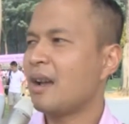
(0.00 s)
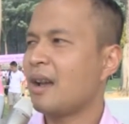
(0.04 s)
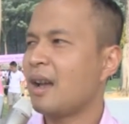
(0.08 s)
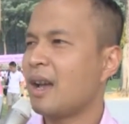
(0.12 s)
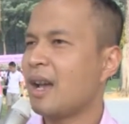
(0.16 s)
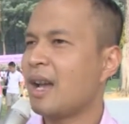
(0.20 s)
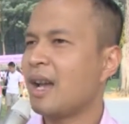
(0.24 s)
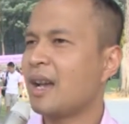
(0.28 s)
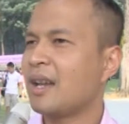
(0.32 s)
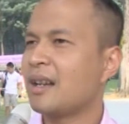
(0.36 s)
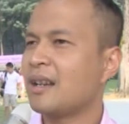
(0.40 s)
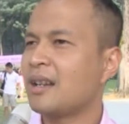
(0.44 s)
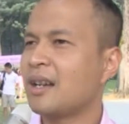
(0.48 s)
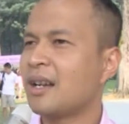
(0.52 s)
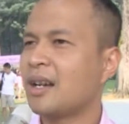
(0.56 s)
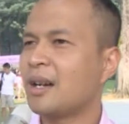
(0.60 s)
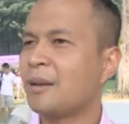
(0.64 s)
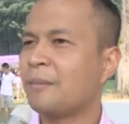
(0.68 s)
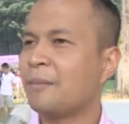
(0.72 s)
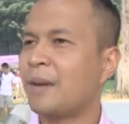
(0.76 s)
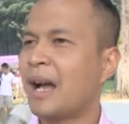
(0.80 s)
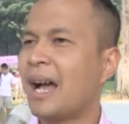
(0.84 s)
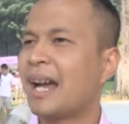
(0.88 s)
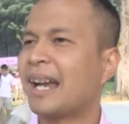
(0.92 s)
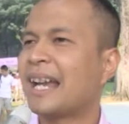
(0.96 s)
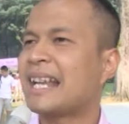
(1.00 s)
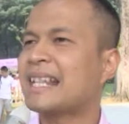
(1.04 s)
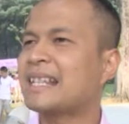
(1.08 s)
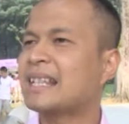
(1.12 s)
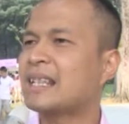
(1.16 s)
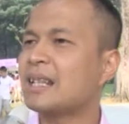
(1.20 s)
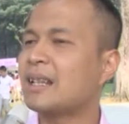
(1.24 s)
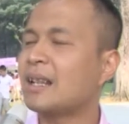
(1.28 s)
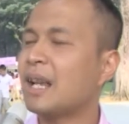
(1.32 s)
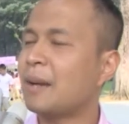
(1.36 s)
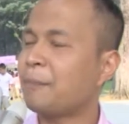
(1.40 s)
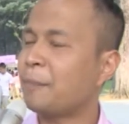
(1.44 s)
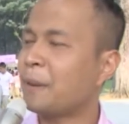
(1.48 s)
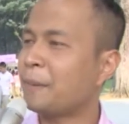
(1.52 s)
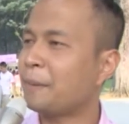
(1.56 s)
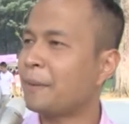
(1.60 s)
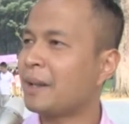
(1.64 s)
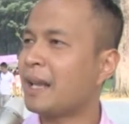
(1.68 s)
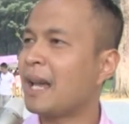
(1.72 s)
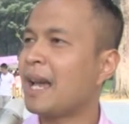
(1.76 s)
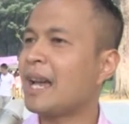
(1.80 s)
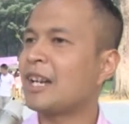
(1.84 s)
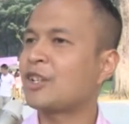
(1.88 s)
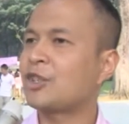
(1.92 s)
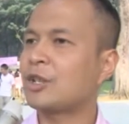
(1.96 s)
and um, I can see that
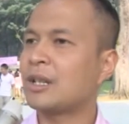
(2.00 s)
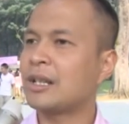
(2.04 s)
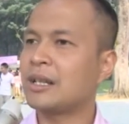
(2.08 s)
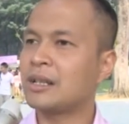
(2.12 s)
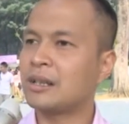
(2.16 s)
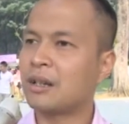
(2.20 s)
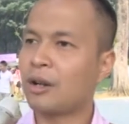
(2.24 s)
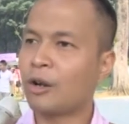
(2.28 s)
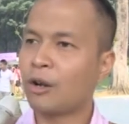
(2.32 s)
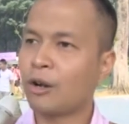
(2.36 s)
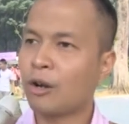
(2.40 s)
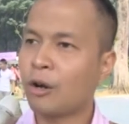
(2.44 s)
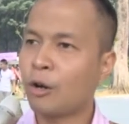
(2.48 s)
people are actually